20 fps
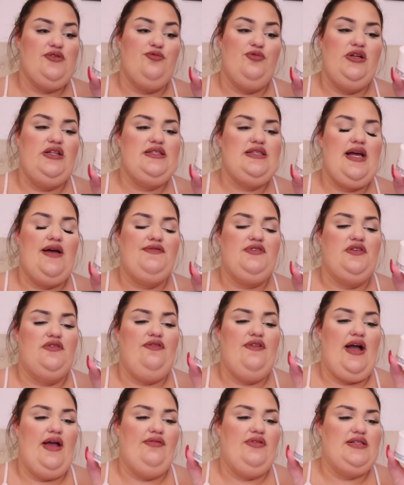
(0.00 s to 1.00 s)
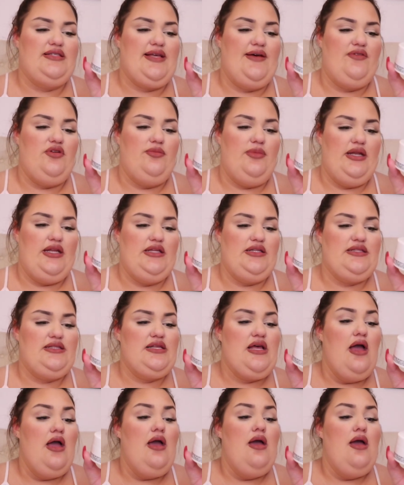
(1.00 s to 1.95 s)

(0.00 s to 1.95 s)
Rinse after five to seven minutes.